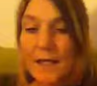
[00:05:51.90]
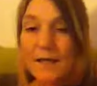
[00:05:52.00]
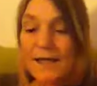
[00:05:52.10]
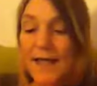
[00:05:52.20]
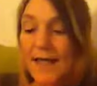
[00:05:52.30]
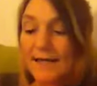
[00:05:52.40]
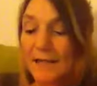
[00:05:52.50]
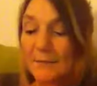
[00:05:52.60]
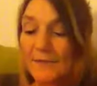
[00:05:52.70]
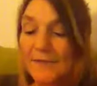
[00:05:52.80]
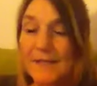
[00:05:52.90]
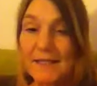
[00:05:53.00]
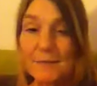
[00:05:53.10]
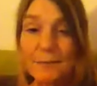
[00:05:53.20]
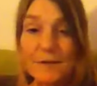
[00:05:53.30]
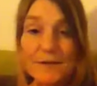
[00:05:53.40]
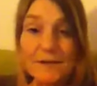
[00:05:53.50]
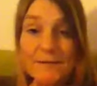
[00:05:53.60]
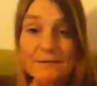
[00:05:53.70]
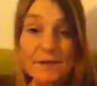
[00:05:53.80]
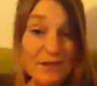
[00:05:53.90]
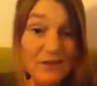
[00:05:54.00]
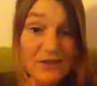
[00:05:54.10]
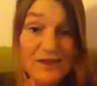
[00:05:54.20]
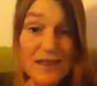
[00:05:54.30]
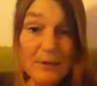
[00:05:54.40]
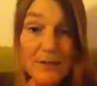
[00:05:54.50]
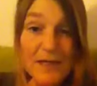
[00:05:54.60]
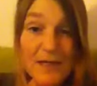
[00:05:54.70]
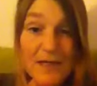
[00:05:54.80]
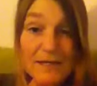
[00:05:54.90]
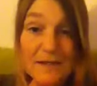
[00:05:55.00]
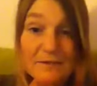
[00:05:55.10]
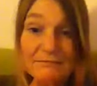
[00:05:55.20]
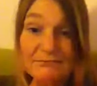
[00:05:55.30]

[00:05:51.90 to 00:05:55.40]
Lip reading: Okay, and number 6 was, it's just how it is.